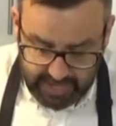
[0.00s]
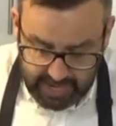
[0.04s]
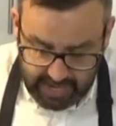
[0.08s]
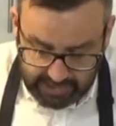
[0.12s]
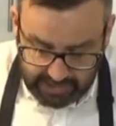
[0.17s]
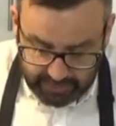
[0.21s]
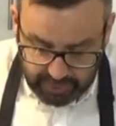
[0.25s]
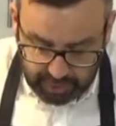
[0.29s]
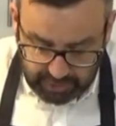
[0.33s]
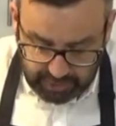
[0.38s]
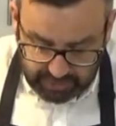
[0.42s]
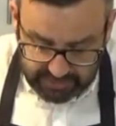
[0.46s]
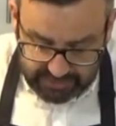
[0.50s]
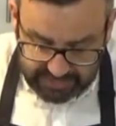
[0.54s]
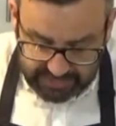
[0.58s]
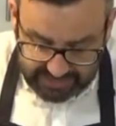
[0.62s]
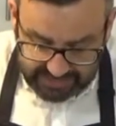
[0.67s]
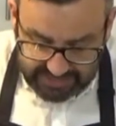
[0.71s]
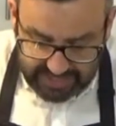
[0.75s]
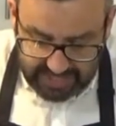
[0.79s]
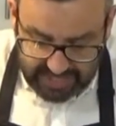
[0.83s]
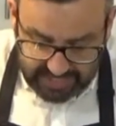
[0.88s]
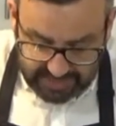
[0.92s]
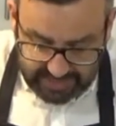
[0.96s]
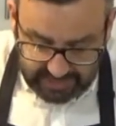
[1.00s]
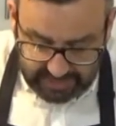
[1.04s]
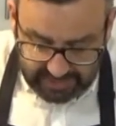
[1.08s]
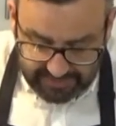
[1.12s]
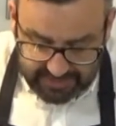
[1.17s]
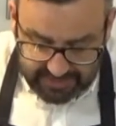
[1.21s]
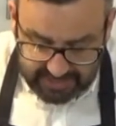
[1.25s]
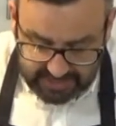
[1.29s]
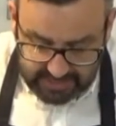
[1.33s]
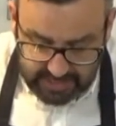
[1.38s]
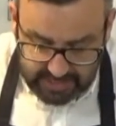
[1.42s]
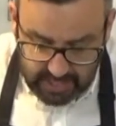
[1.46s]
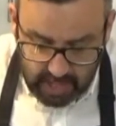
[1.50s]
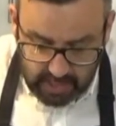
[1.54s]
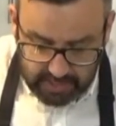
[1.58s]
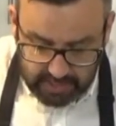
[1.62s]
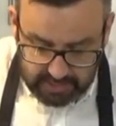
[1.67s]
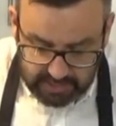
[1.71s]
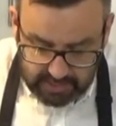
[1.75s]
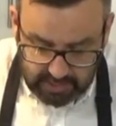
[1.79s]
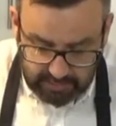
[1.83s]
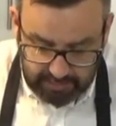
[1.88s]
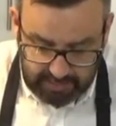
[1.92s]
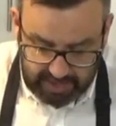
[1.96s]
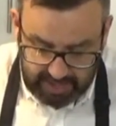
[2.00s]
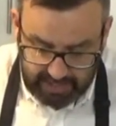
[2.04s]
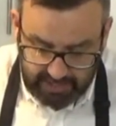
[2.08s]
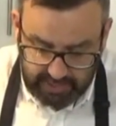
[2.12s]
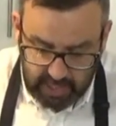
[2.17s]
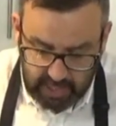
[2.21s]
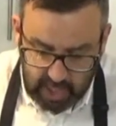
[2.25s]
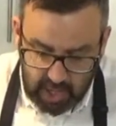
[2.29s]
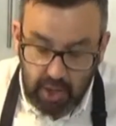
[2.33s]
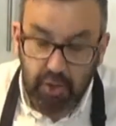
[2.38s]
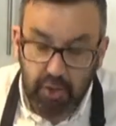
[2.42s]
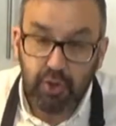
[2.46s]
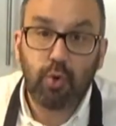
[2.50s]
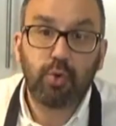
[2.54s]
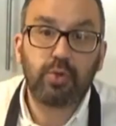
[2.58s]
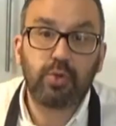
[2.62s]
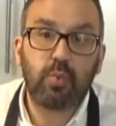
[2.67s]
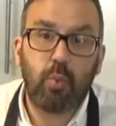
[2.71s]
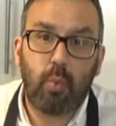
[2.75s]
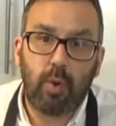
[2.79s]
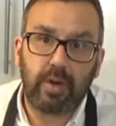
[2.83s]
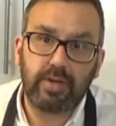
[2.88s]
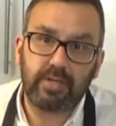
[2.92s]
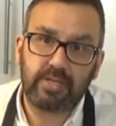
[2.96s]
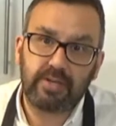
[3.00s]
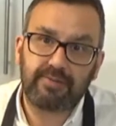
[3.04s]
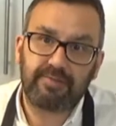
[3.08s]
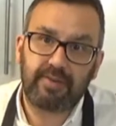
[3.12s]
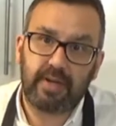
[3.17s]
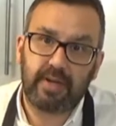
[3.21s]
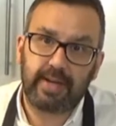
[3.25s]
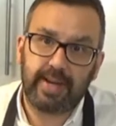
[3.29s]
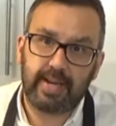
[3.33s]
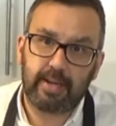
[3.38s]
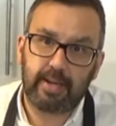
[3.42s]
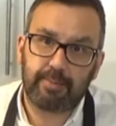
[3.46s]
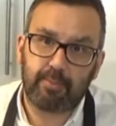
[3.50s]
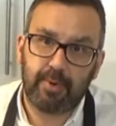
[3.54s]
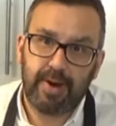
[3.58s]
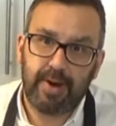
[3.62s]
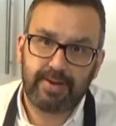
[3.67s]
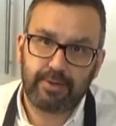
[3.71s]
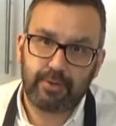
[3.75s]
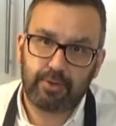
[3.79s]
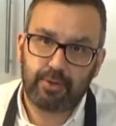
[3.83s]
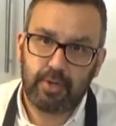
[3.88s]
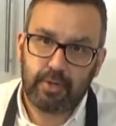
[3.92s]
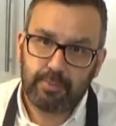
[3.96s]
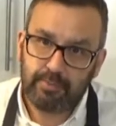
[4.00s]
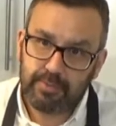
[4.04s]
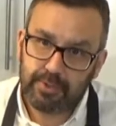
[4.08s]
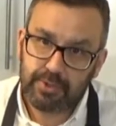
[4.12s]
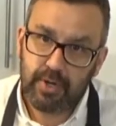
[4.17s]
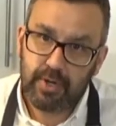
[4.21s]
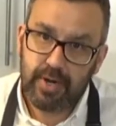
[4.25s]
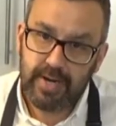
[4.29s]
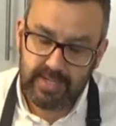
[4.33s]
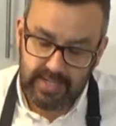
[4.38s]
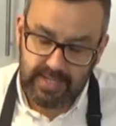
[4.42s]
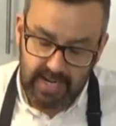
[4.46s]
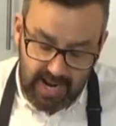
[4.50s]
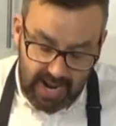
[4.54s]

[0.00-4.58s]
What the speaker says: And you can see that I've started to make those wonderful little breadcrumbs, right?